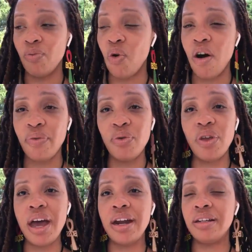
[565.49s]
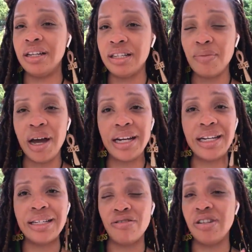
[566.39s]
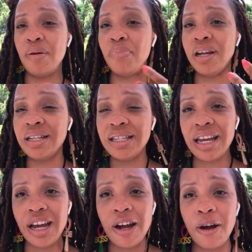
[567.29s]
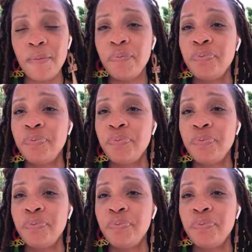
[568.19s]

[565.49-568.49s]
walk through that and get some ideas, there's templates there,